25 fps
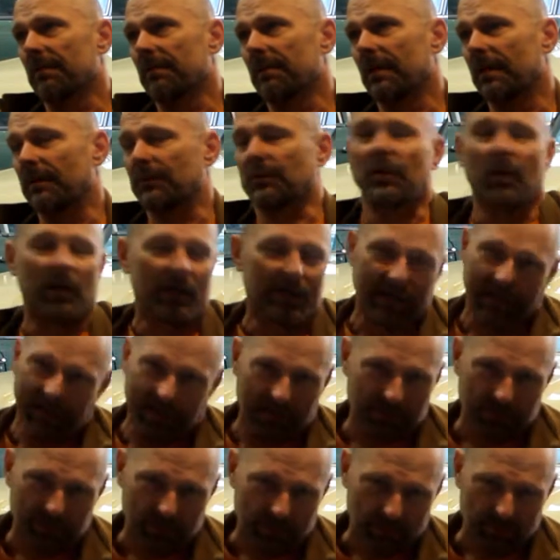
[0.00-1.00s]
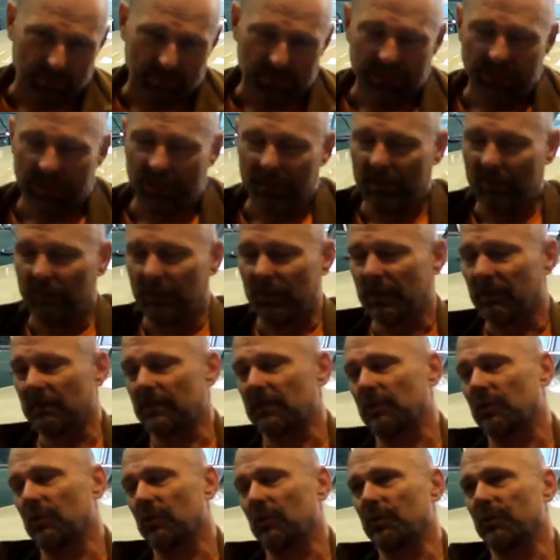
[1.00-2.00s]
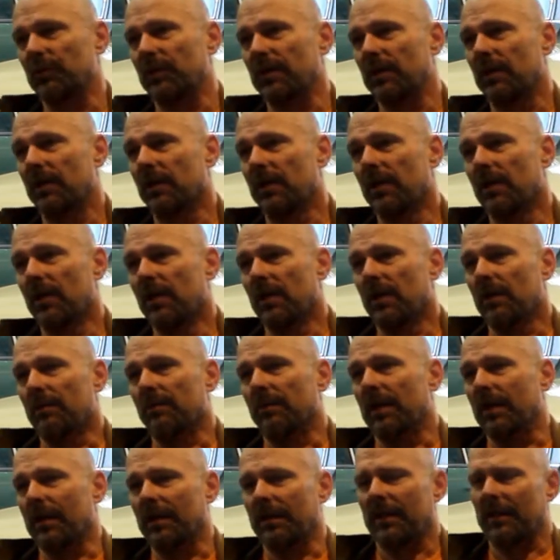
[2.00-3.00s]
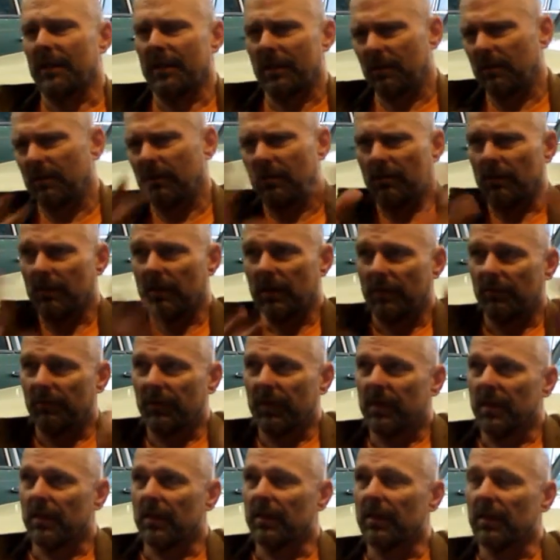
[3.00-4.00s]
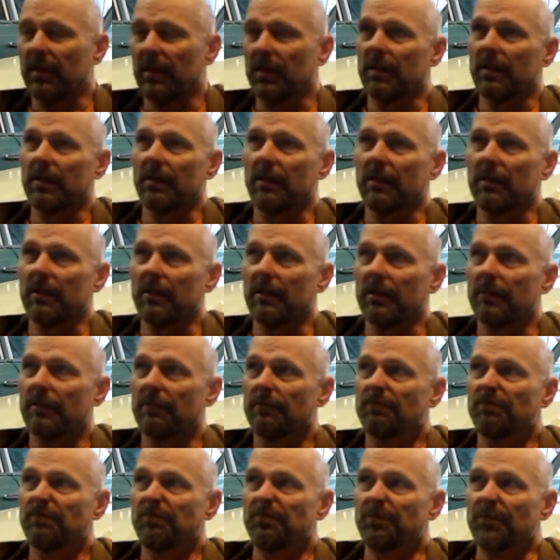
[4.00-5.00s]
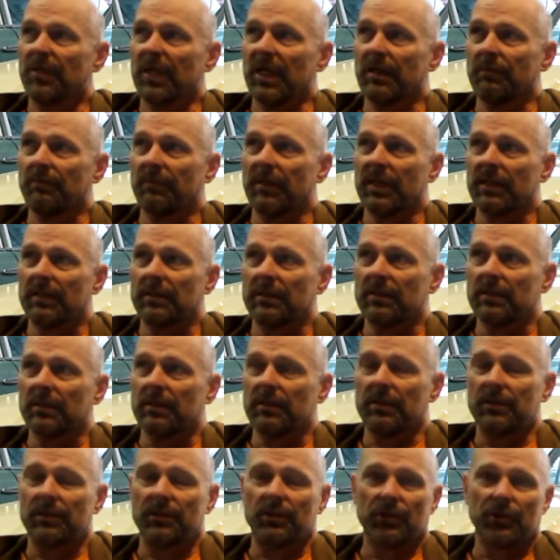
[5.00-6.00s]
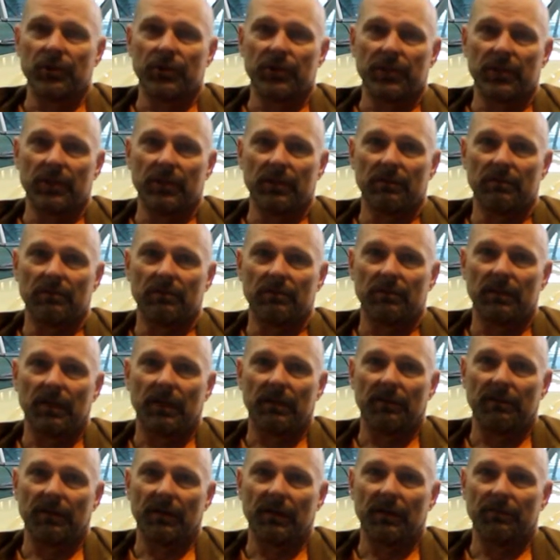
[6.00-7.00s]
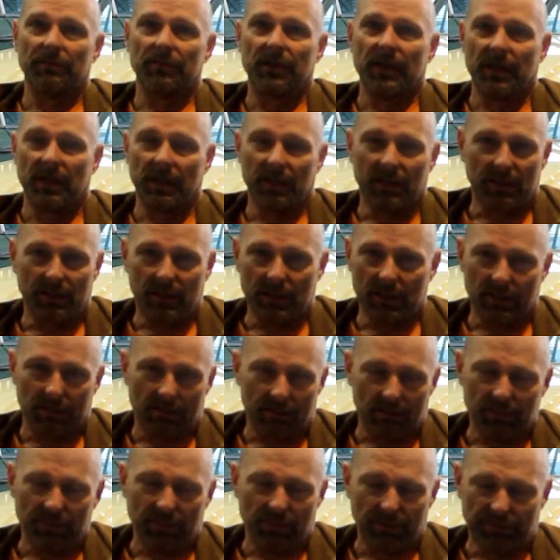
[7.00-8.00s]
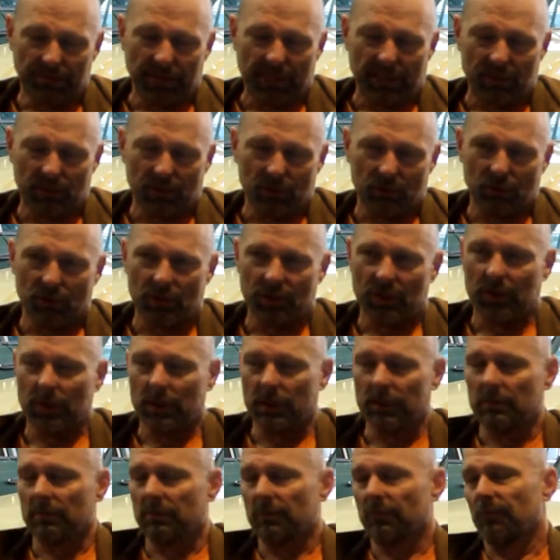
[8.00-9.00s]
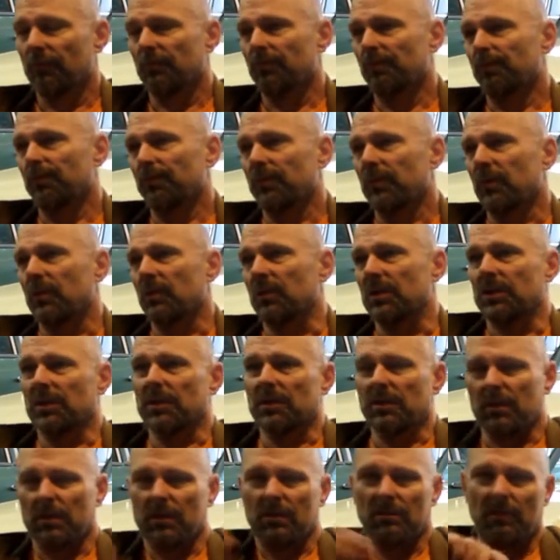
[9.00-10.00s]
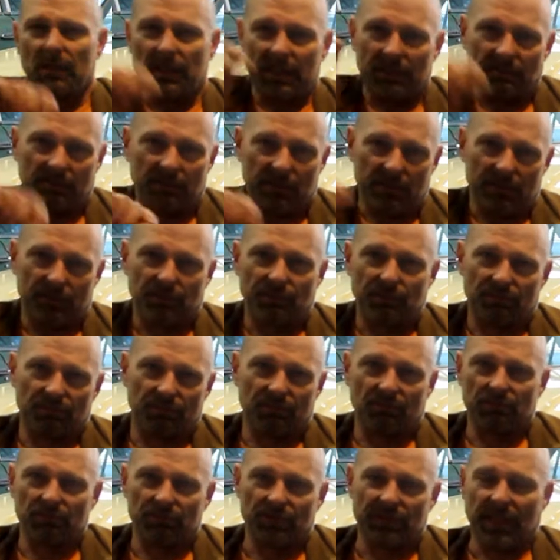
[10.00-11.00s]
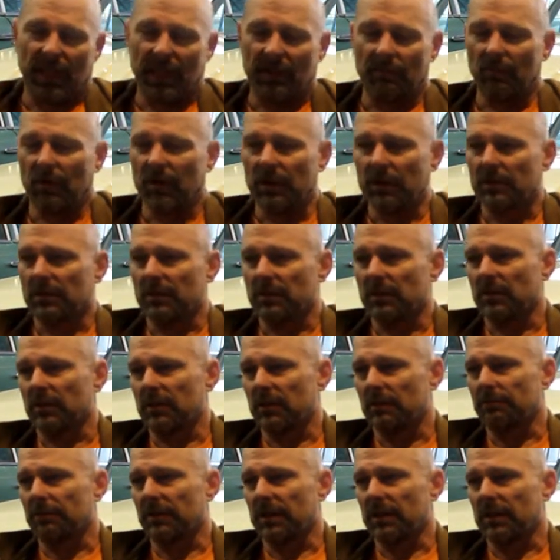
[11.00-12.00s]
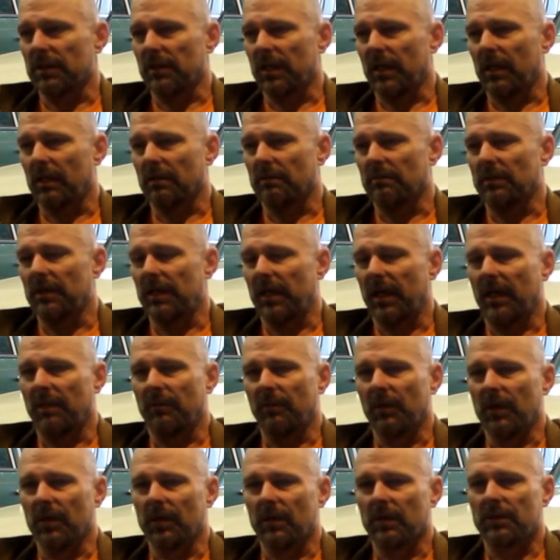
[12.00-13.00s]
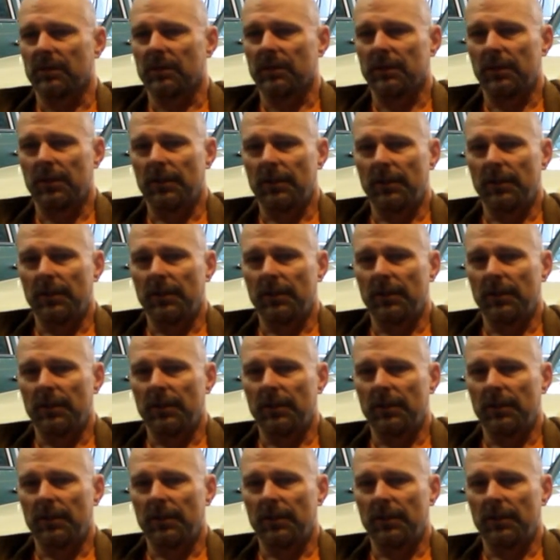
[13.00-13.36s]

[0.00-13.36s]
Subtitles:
I'm sorry, I can't remember the name, but excuse me, but I think you'll know what I mean. And that makes it easier to cover up any of the imperfections in it, which is, like with sand marks and stuff like that, and DA marks.